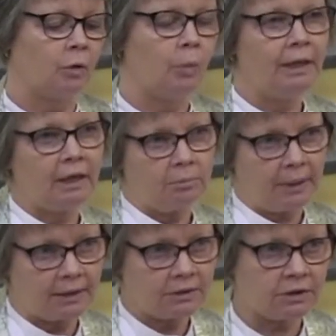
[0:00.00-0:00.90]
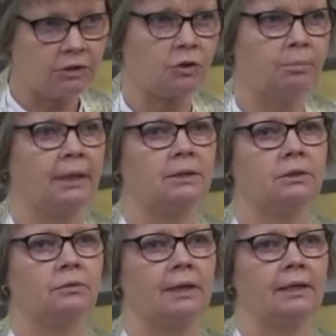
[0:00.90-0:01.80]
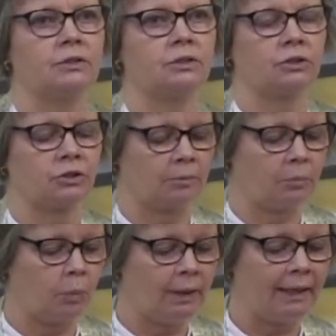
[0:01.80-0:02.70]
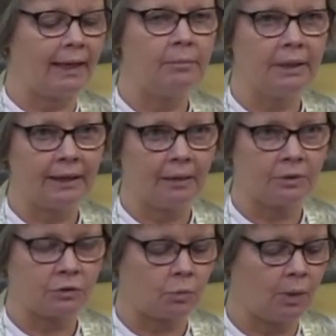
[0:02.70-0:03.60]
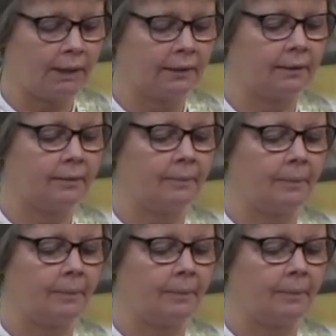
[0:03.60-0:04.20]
We can participate in relationship. We can become as one.